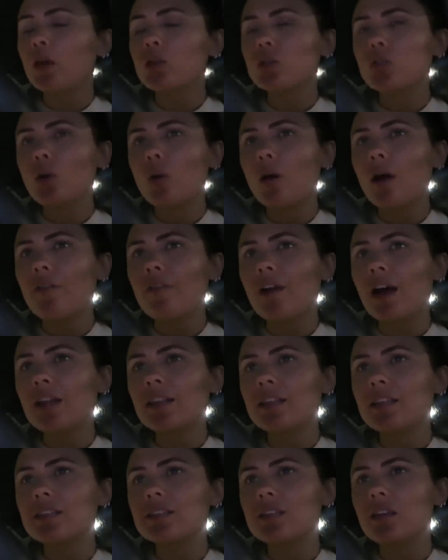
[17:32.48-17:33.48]
So I've
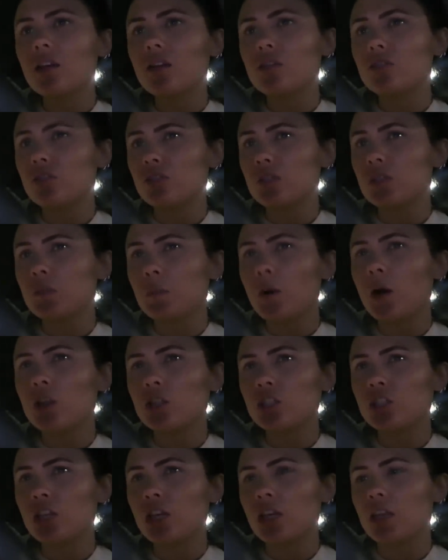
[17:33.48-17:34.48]
had this just this
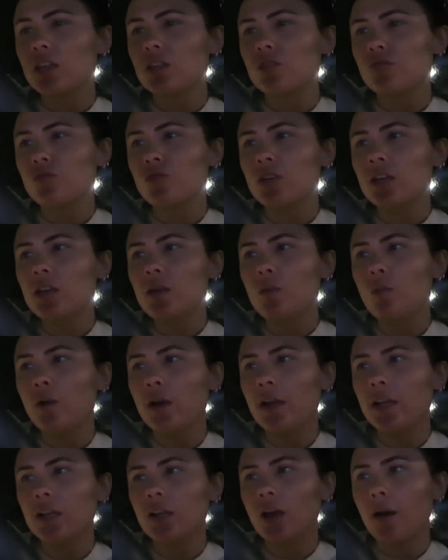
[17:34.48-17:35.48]
past year, this really
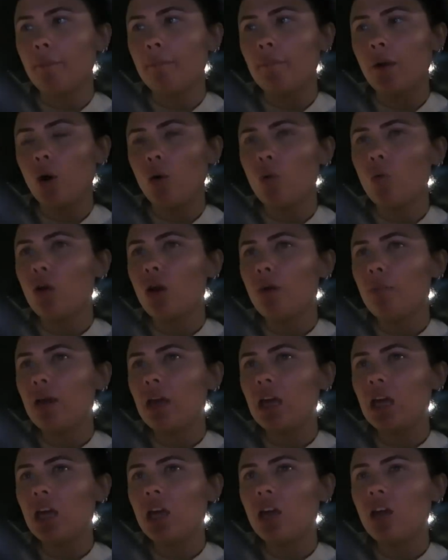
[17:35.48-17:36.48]
weird like mole
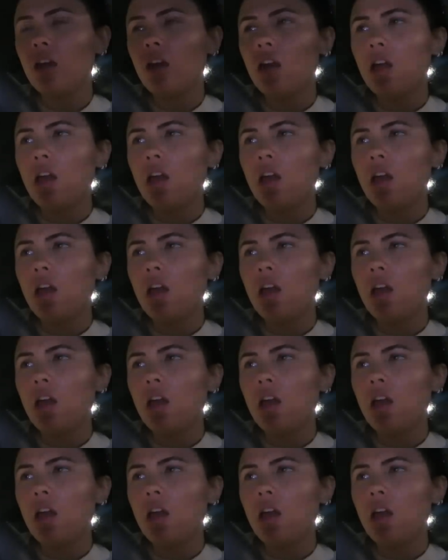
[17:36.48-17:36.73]
appear.